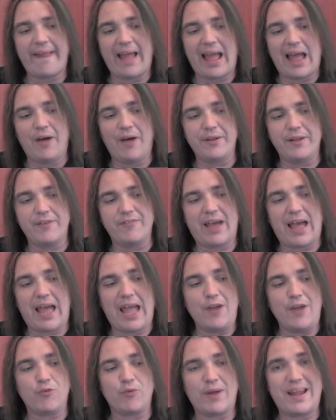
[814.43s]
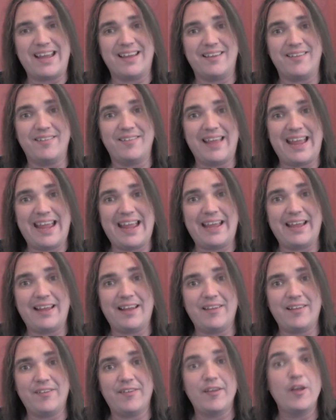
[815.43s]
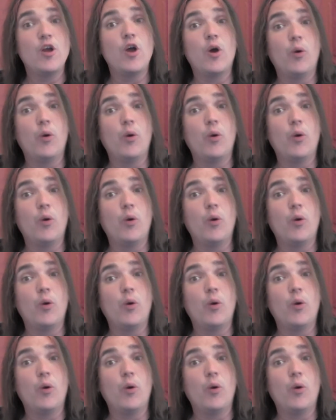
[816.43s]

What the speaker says: out of Iran's hands